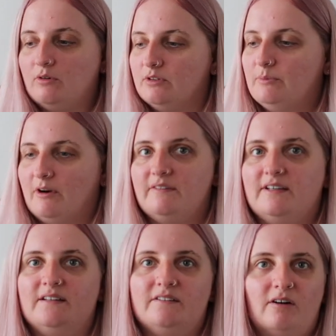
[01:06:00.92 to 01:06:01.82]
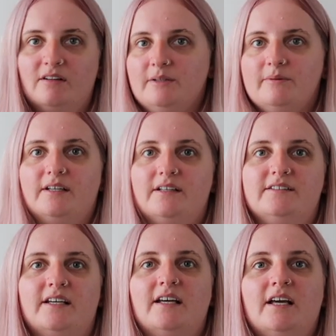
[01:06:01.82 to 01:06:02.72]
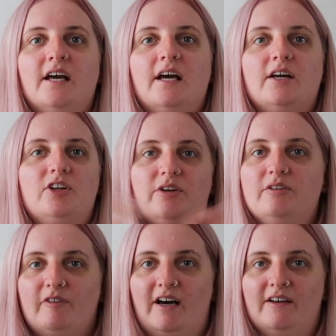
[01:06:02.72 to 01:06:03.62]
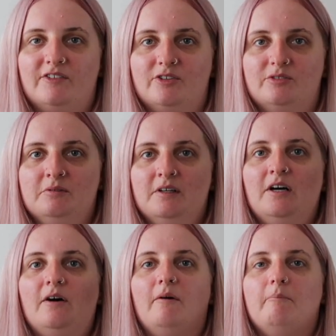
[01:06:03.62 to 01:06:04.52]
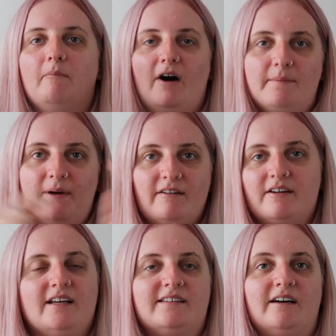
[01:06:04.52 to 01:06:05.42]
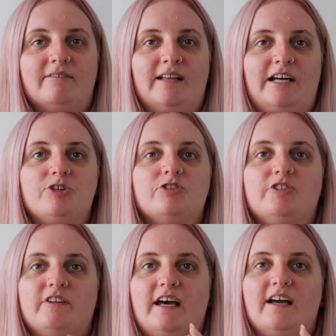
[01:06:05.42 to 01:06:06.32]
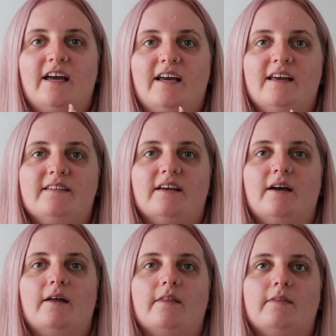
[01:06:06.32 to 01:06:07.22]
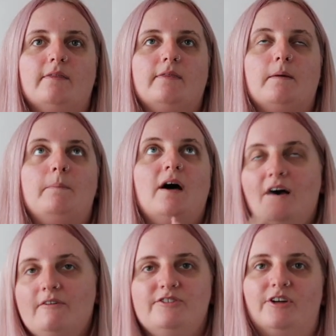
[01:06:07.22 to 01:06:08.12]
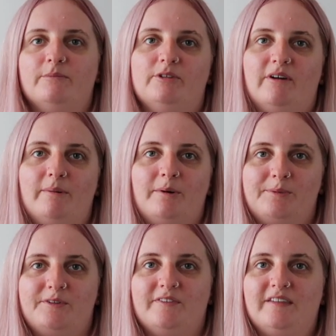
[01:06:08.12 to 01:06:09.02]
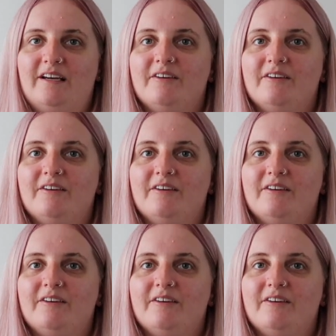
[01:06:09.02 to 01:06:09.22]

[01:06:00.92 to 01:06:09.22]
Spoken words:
Warner Brothers, Hollywood, Universal. My battery is now flashing, so that is the perfect time to wrap up this video.